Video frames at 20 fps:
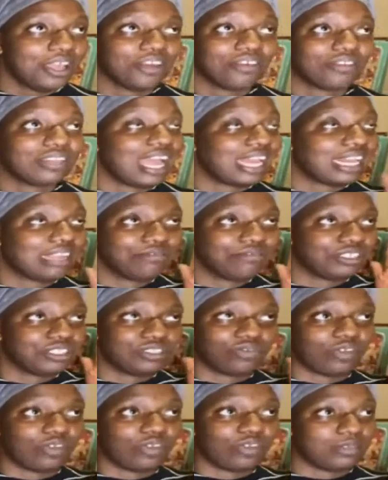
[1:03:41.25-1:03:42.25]
not even just
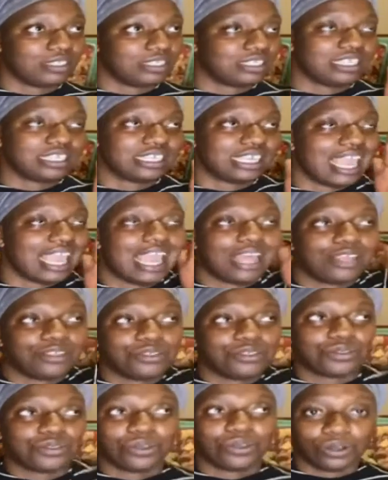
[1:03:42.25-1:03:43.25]
feminists, the
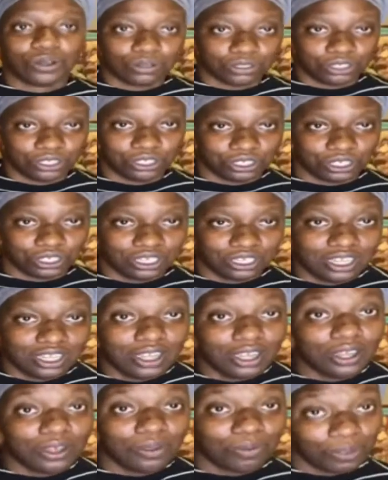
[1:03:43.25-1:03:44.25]
cancel culture.
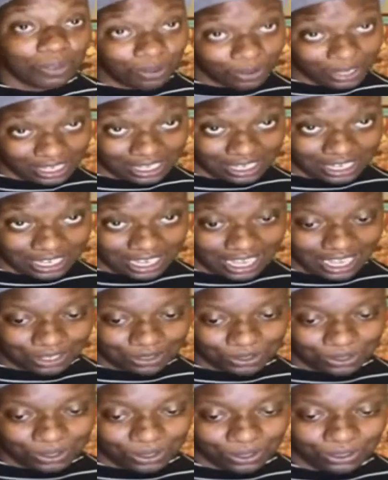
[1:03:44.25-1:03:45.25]
We're going to get into
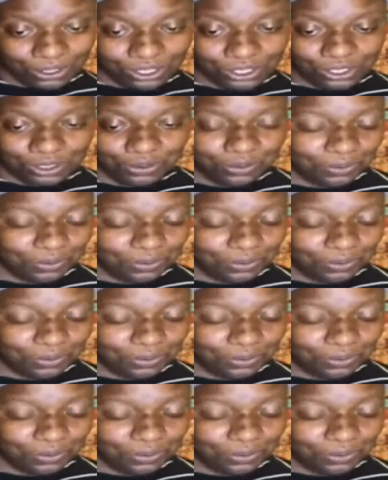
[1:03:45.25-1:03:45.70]
cancel culture.